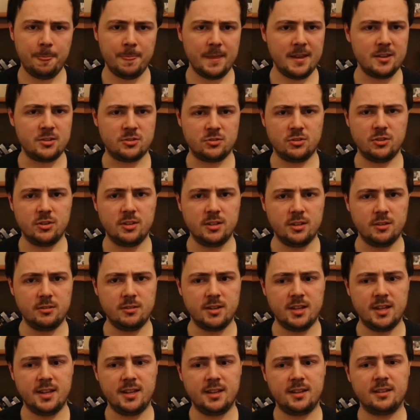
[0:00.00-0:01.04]
it's truly
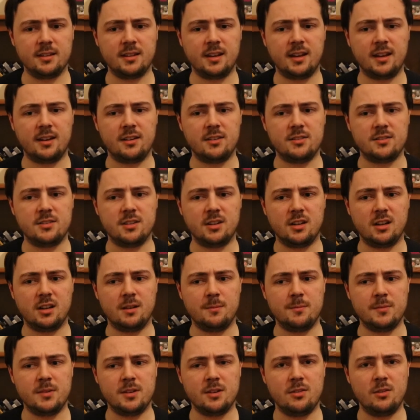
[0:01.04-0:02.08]
unique, and
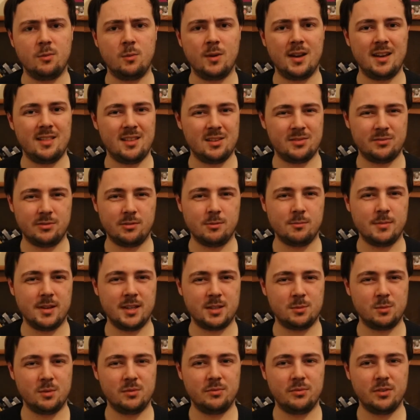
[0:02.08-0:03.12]
you know, the way this film
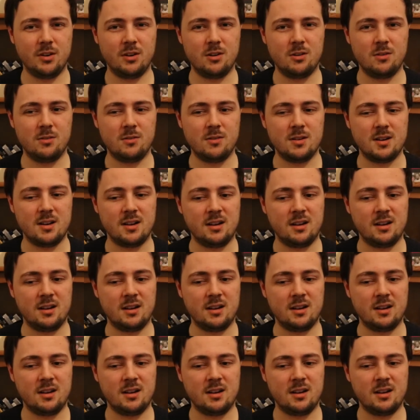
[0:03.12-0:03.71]
makes me feel,